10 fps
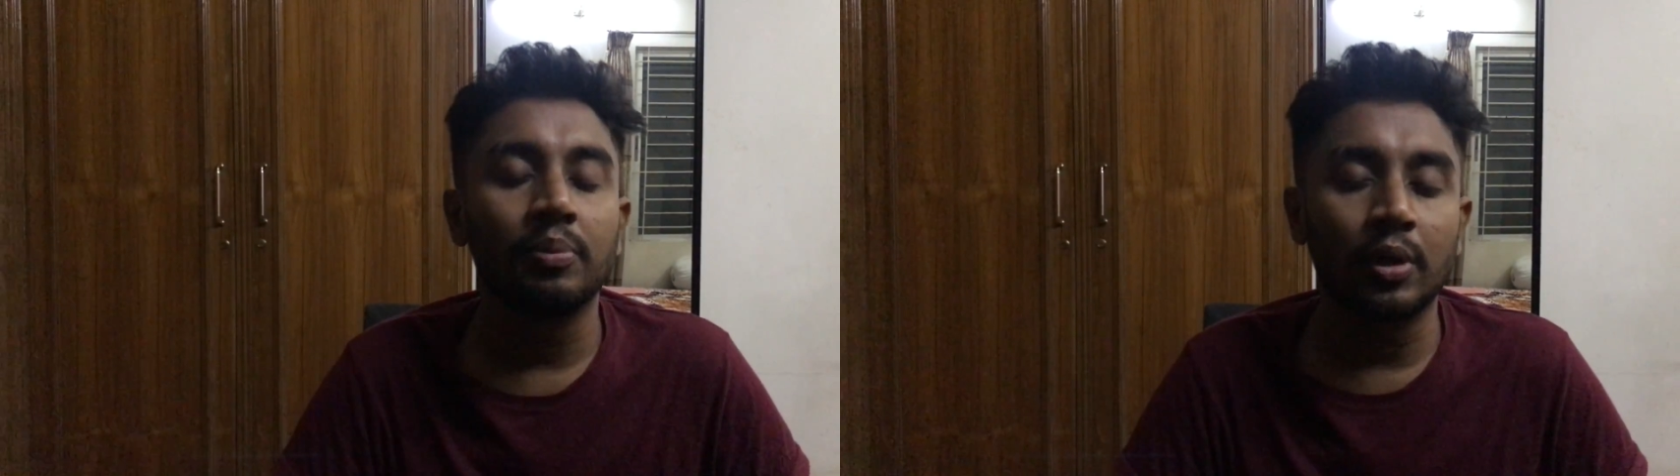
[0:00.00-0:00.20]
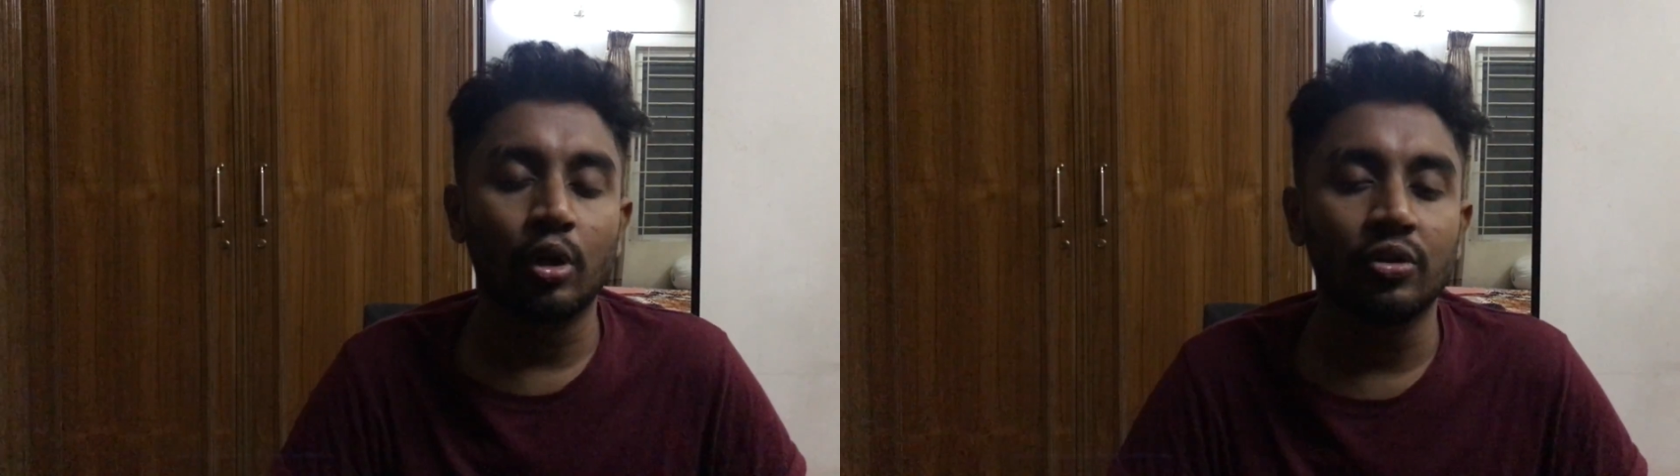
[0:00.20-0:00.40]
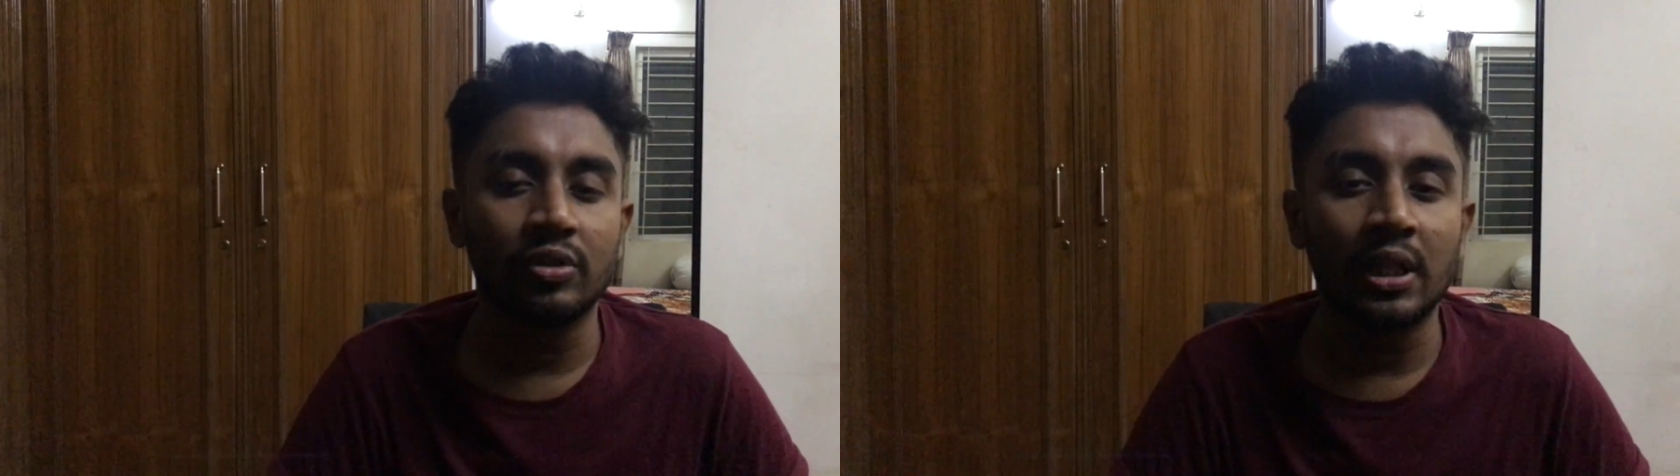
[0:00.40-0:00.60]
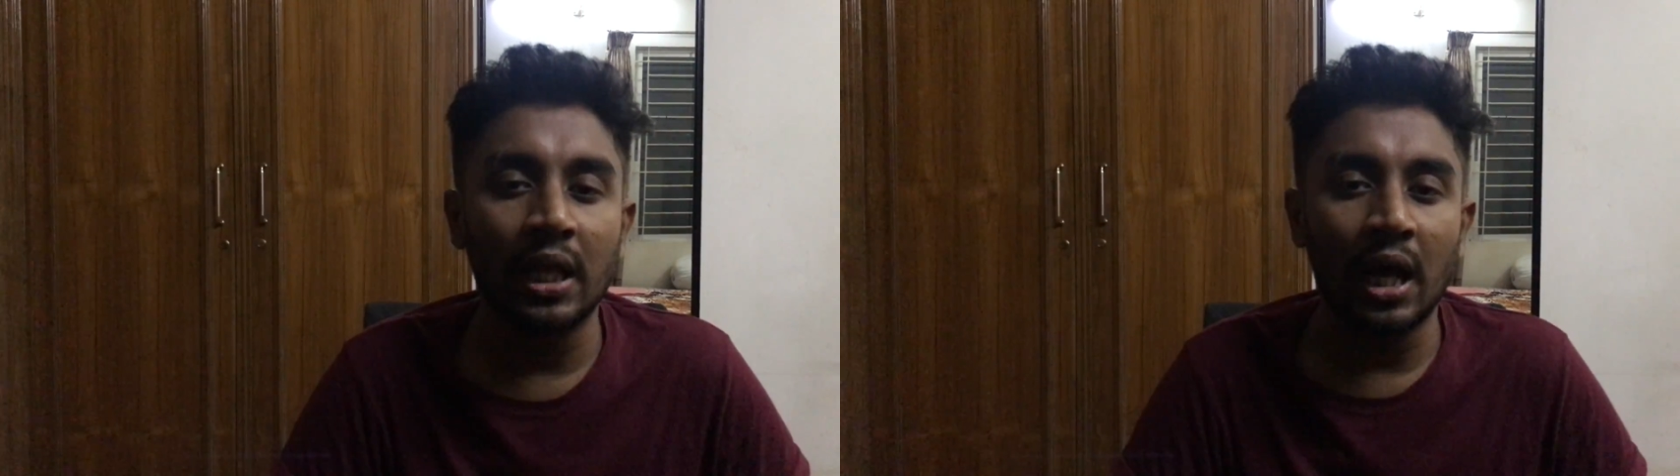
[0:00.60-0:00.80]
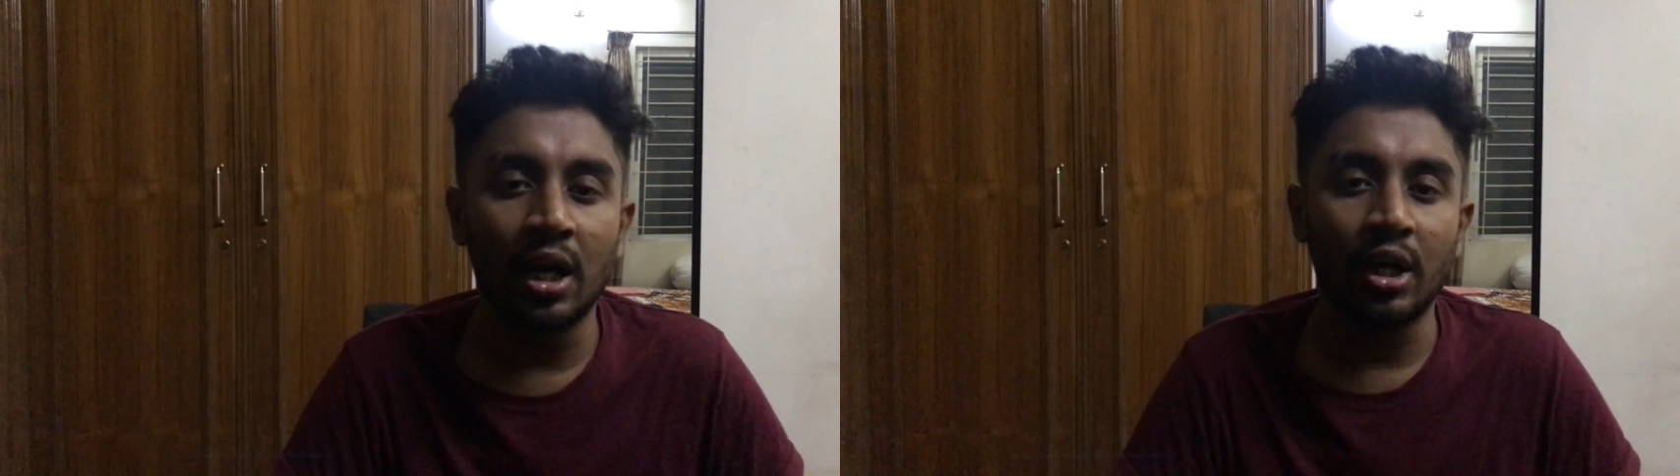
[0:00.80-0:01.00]
because
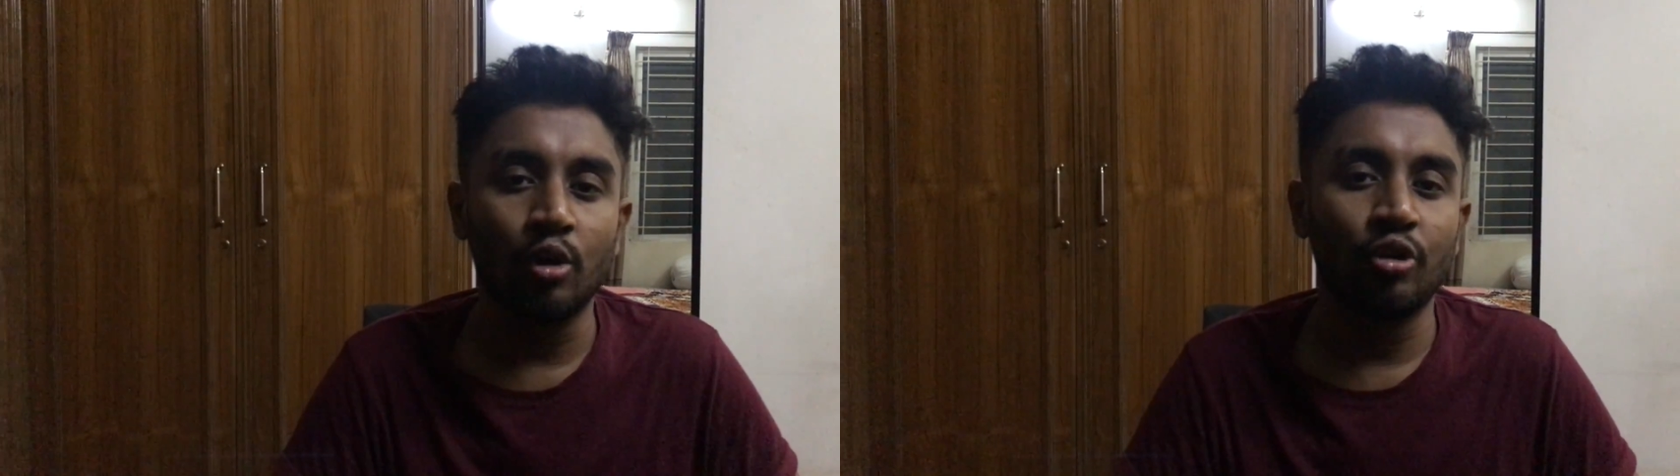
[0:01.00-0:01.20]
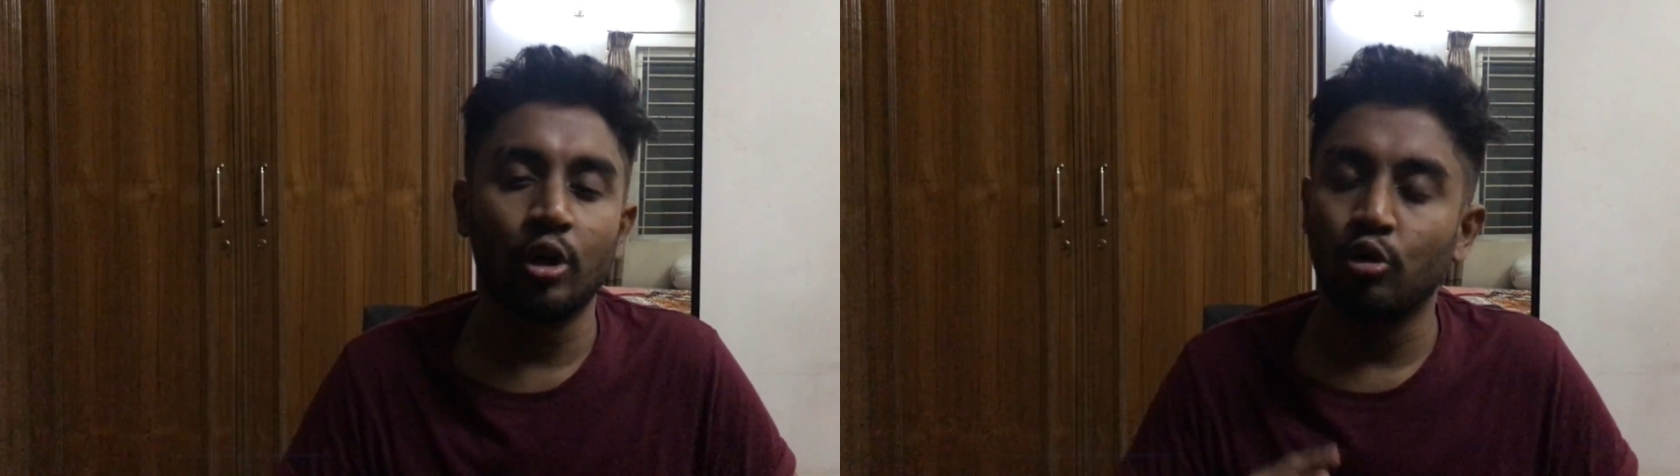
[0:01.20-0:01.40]
they are now trying